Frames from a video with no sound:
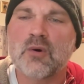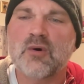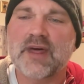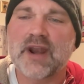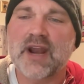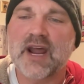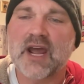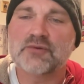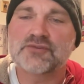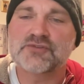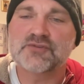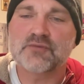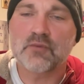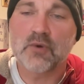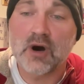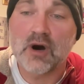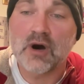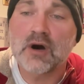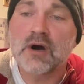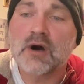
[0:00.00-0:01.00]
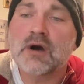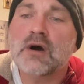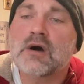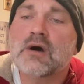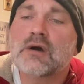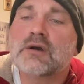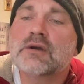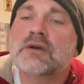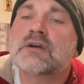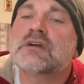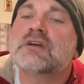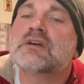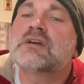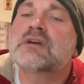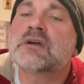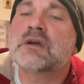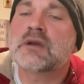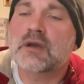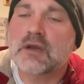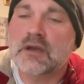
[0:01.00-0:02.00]
that I was
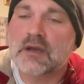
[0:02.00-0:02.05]
wrong,